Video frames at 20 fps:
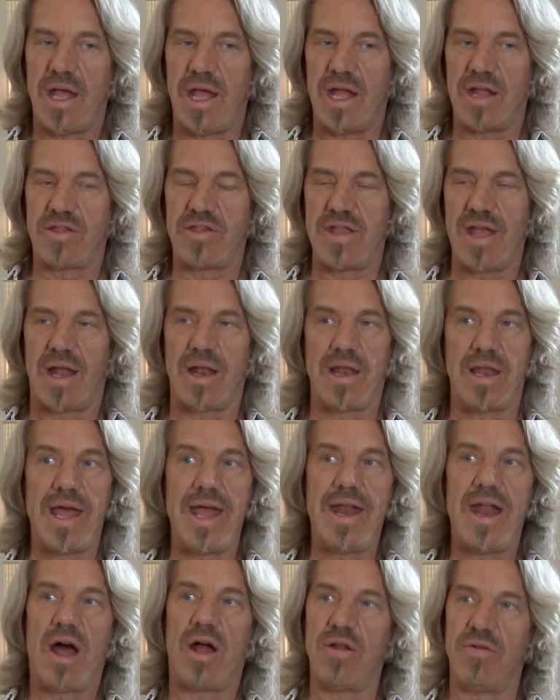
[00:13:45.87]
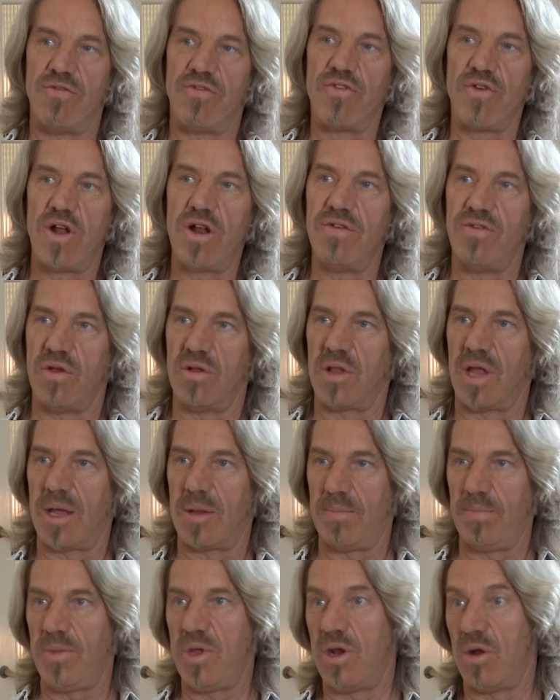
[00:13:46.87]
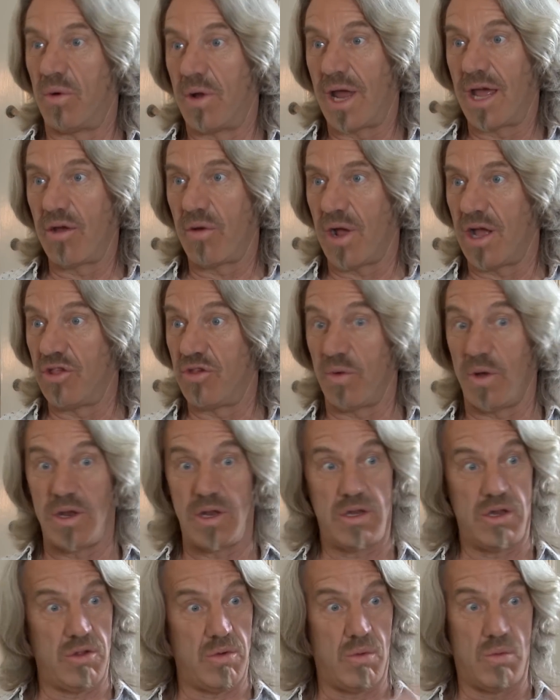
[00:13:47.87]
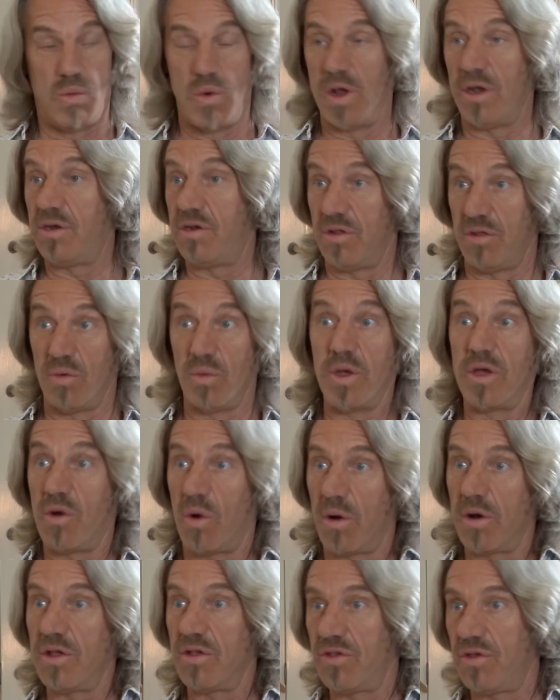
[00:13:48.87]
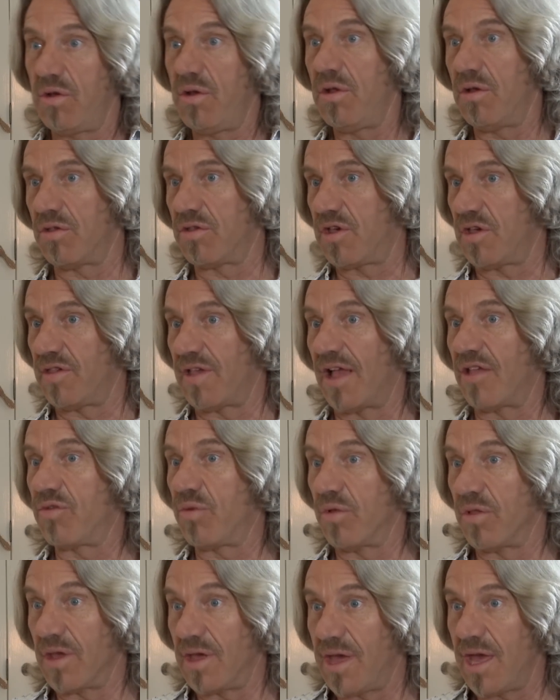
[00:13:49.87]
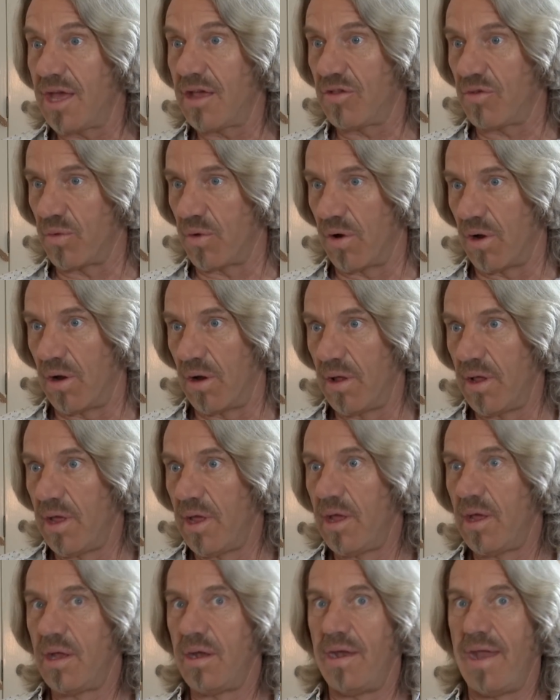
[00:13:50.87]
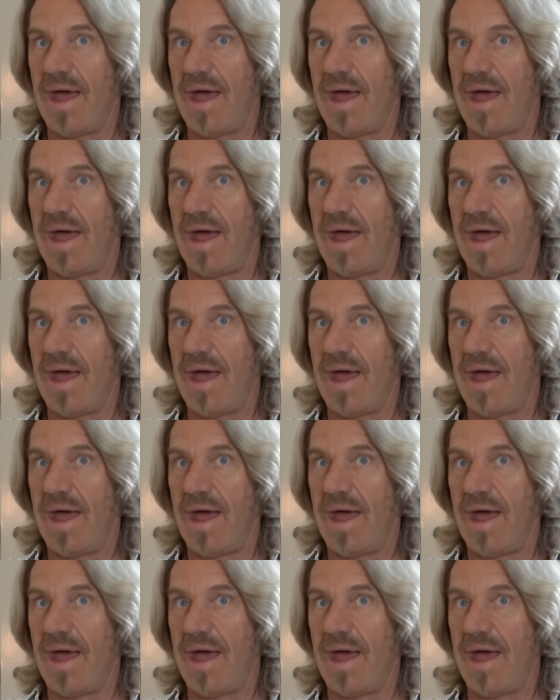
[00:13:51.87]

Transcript: It's not laid out in front of you. Like, you know, when I graduated, you went to the recording studios because that's where the gigs were. Mm.